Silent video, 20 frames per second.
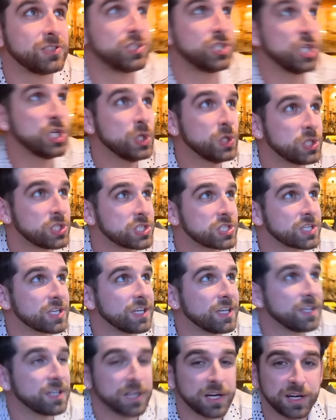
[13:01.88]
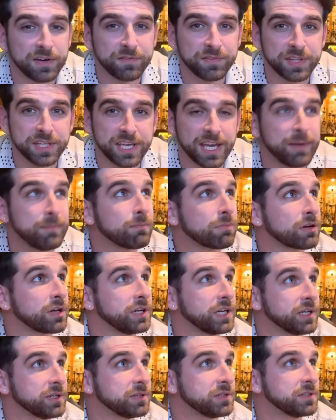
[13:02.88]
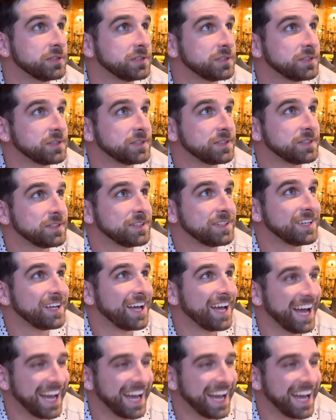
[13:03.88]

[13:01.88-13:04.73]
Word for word: juice yes, of the embryo. Yes, sir.